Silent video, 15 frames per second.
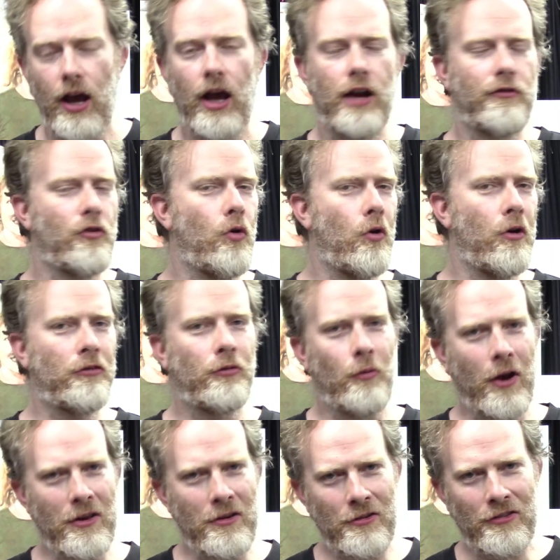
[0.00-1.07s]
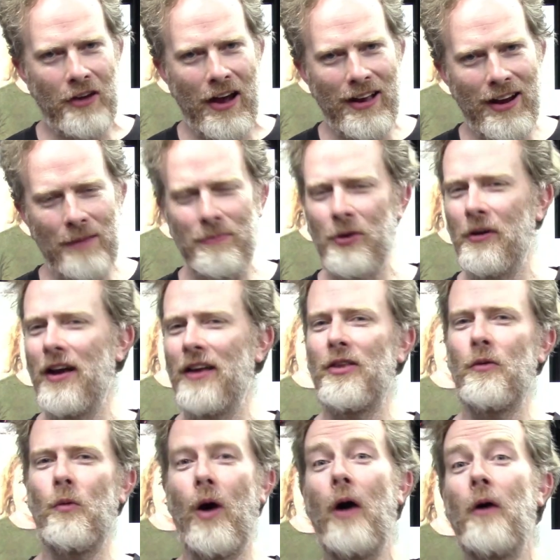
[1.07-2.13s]
And of course, when you sign up, you'll get
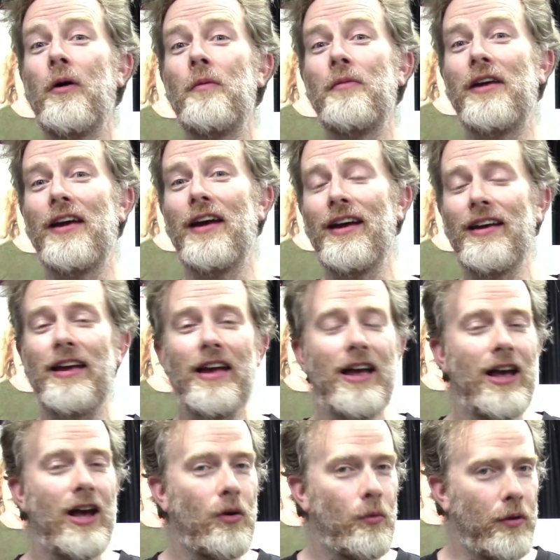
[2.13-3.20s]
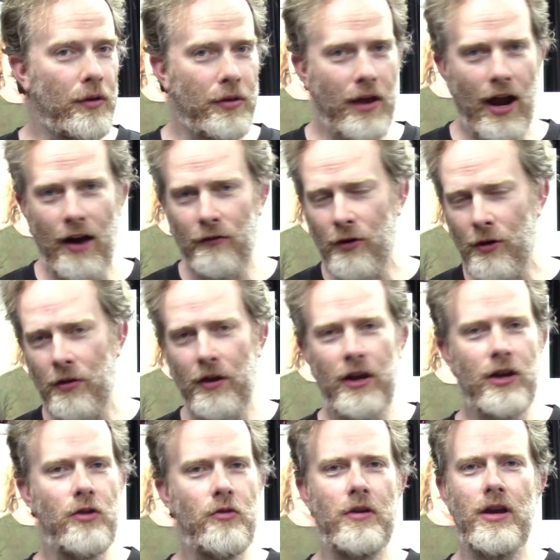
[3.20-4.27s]
the welcome kit with
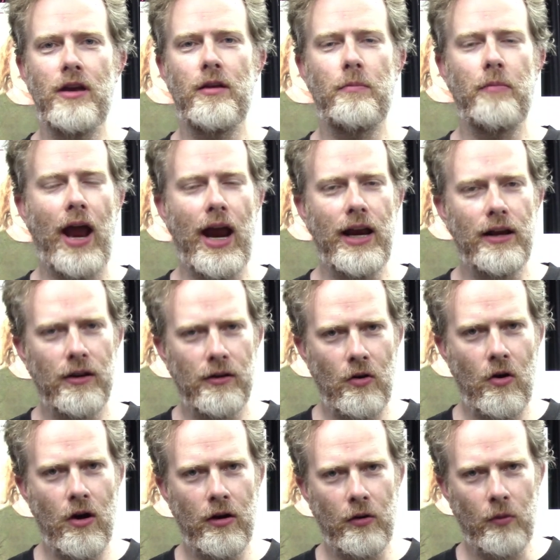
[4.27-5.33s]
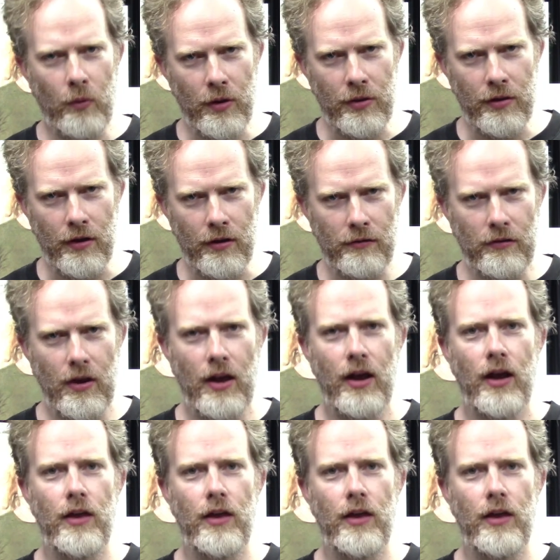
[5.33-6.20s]
everything you need to paint along with us.